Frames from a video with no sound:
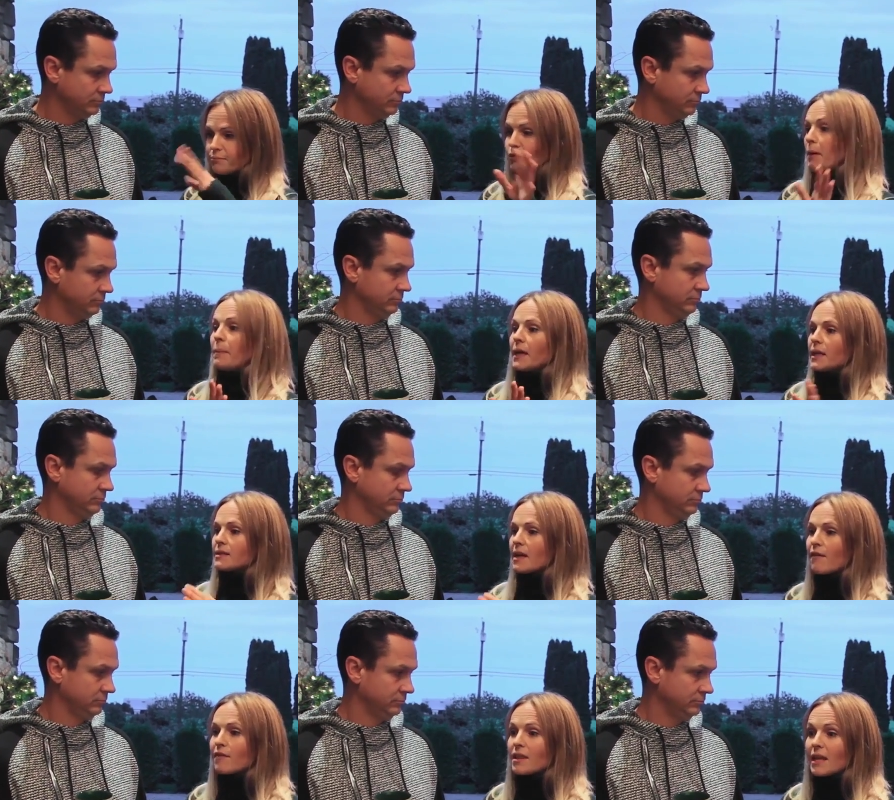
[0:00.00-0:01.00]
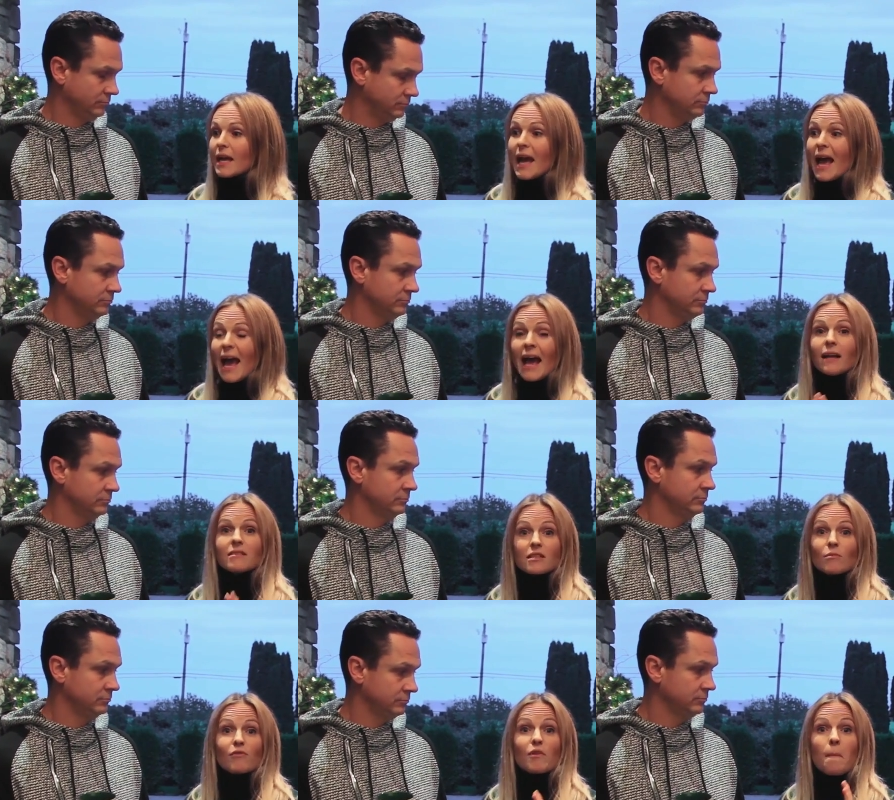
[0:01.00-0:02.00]
Speaker 1: ribbons, everything, and
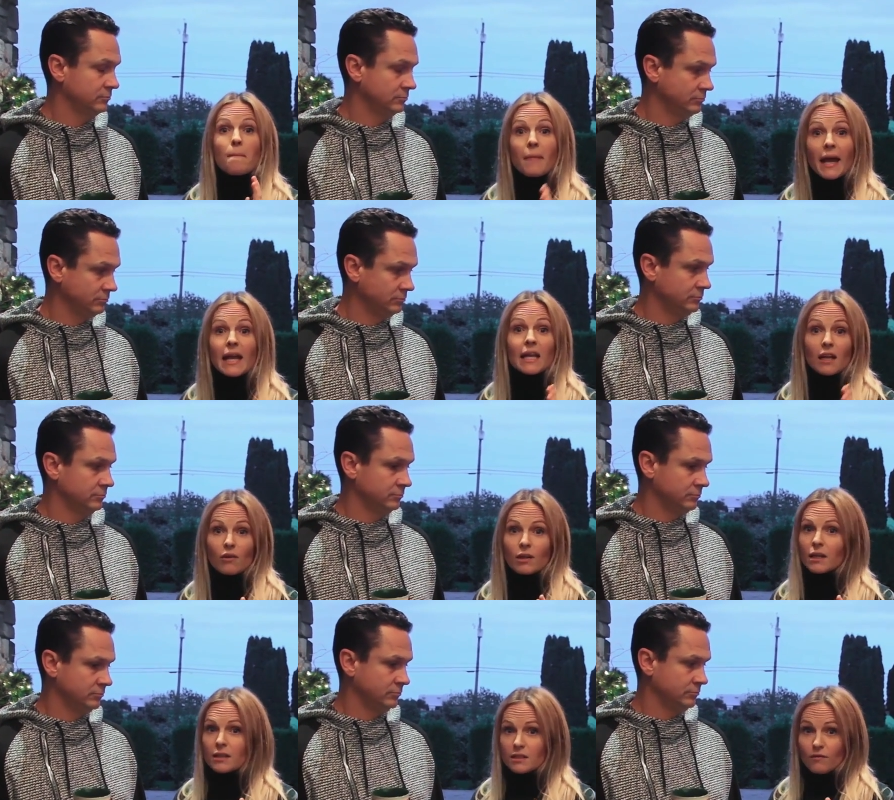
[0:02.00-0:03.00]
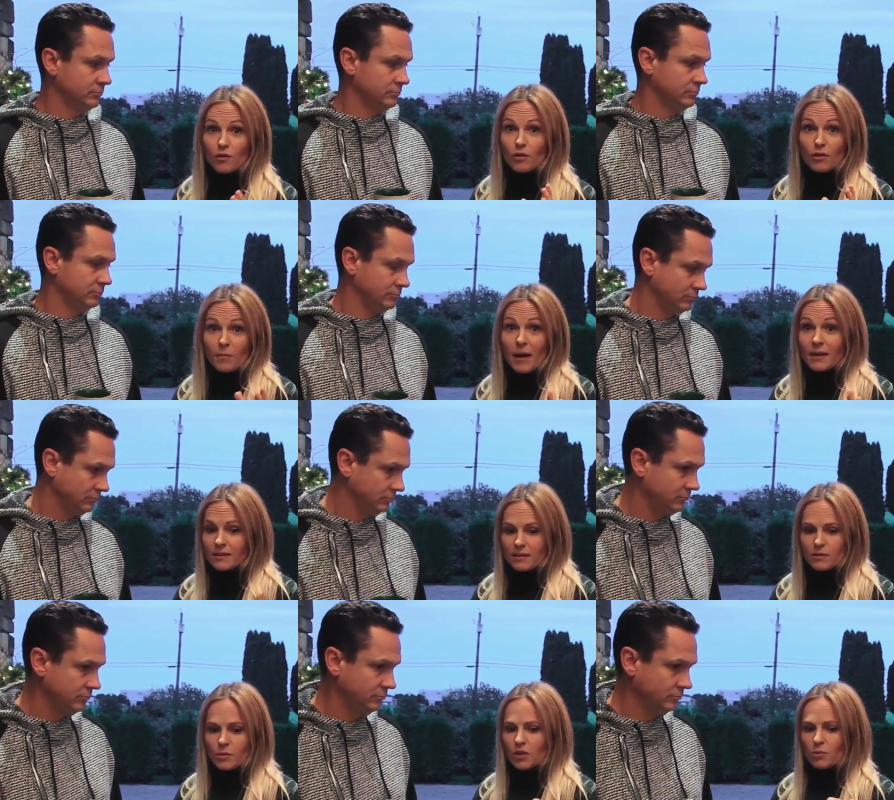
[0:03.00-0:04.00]
some of the main ingredients for the
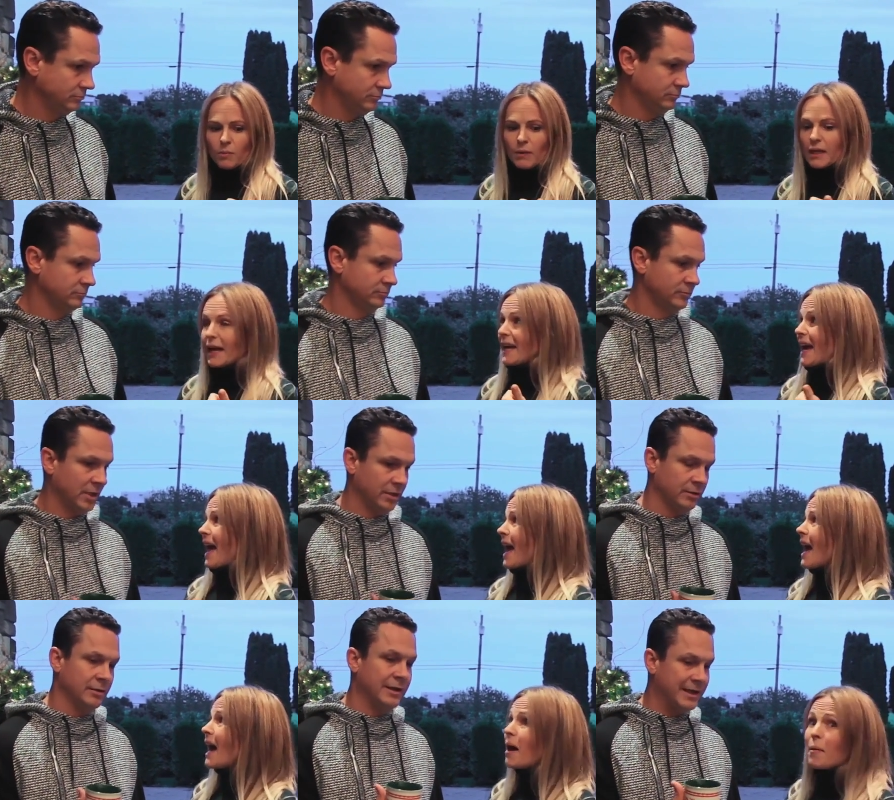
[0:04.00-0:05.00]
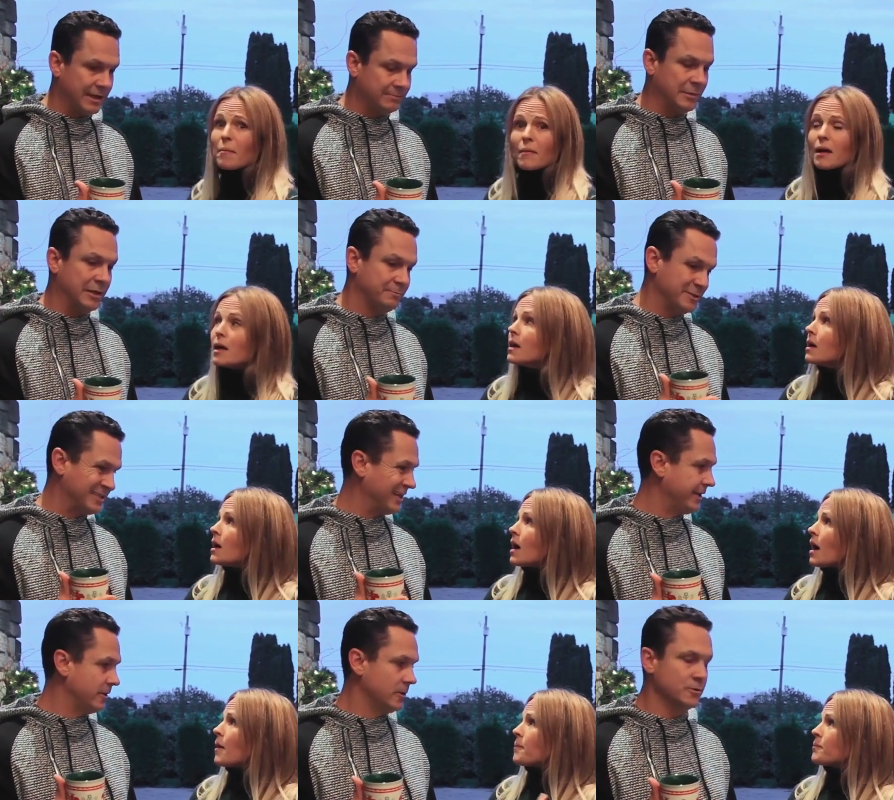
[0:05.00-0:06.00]
baskets, which would be like ham, ham,
Speaker 2: uh, um,
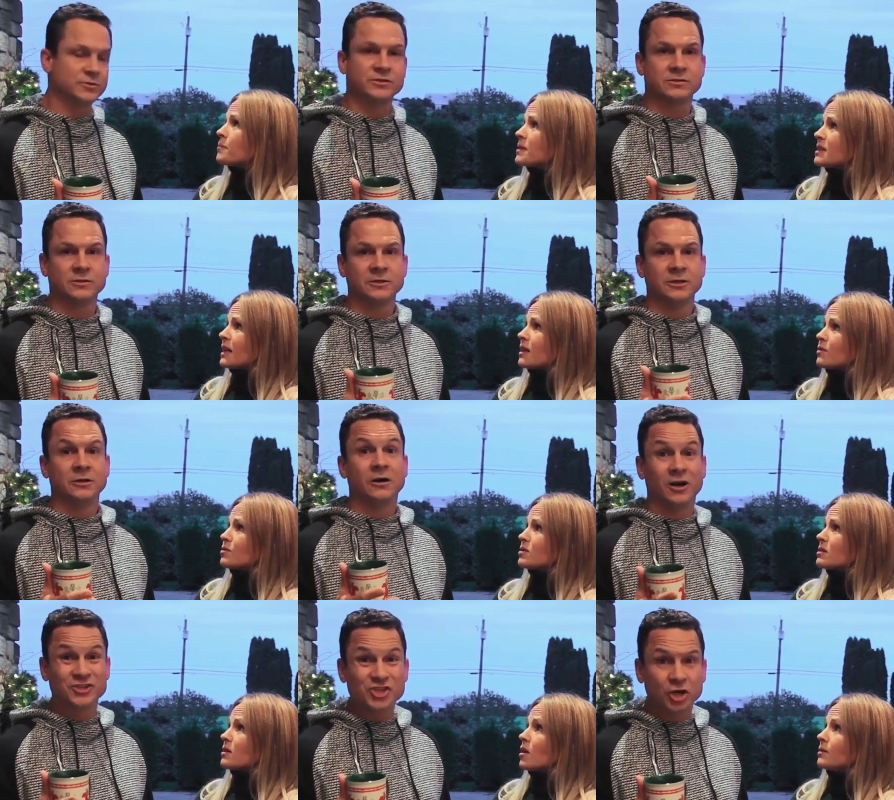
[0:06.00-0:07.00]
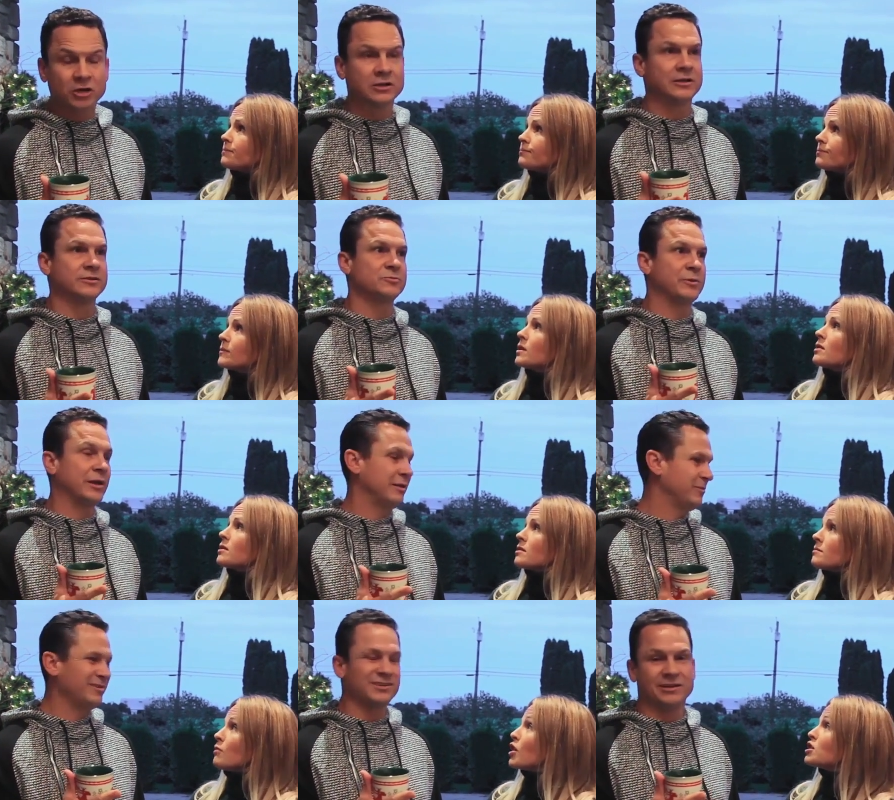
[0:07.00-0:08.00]
potatoes, potatoes, hot chocolate, we,
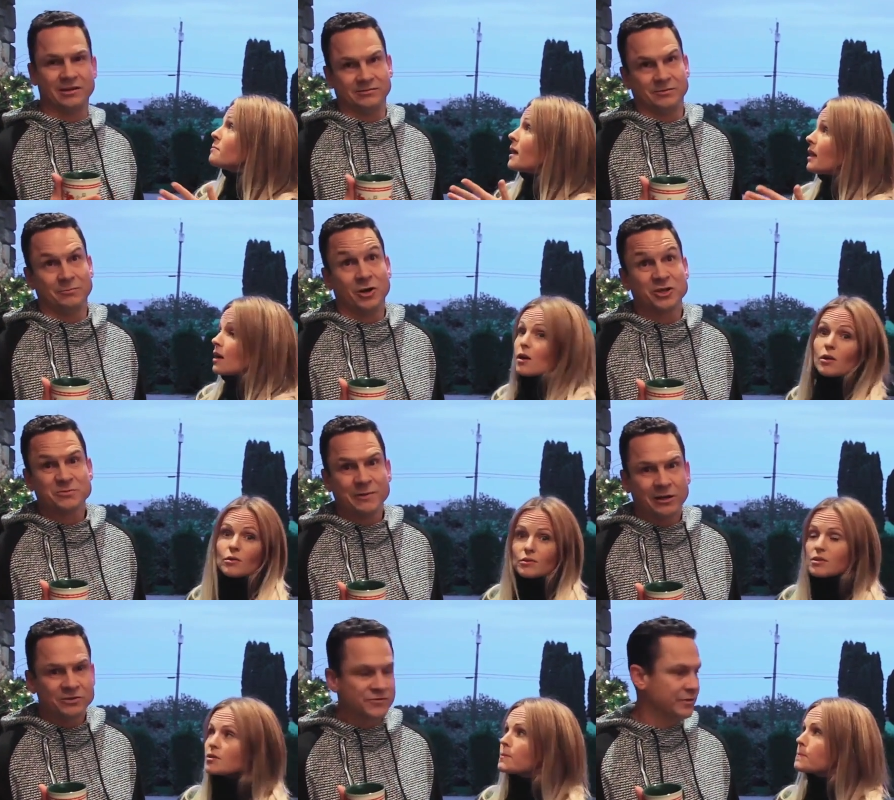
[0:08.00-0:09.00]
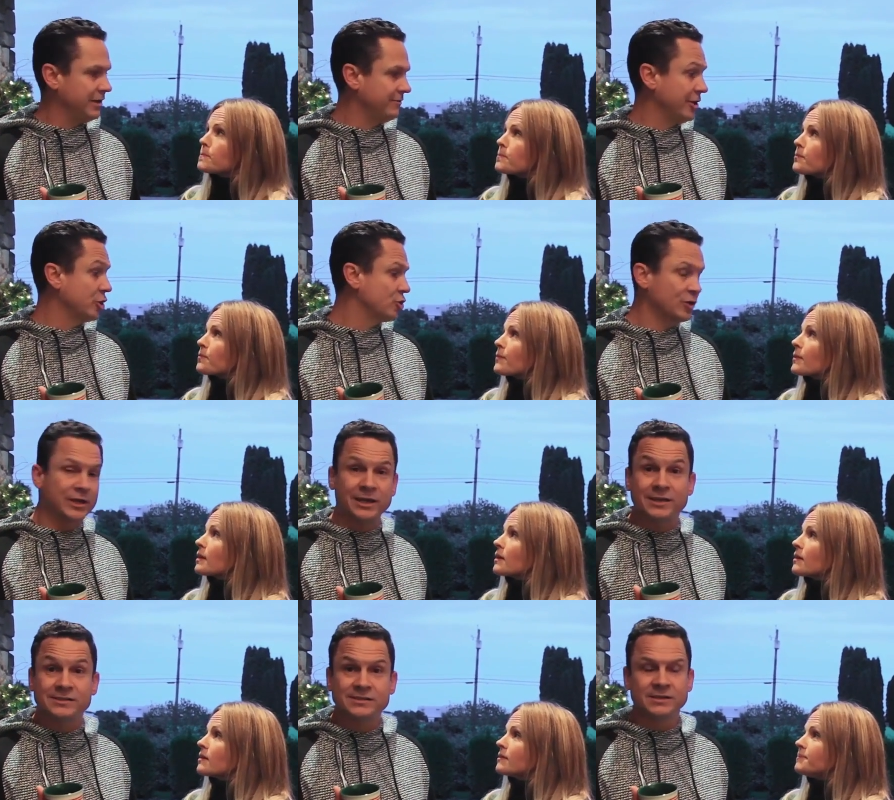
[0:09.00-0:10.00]
we, marshmallows. You know, marshmallows for the evening
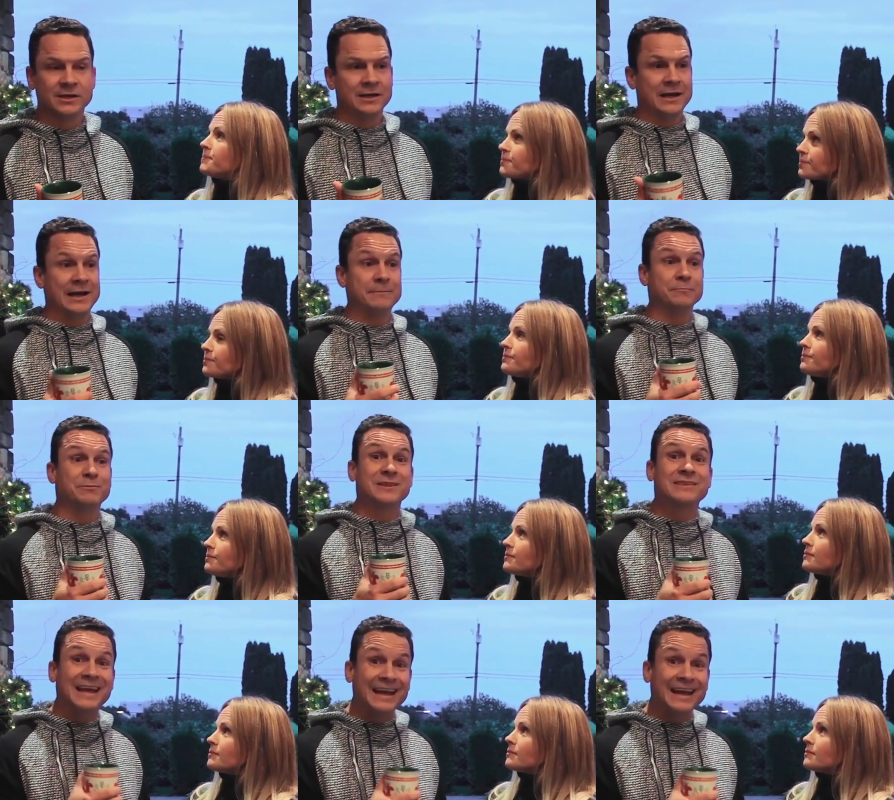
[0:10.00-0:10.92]
cookies. Um, but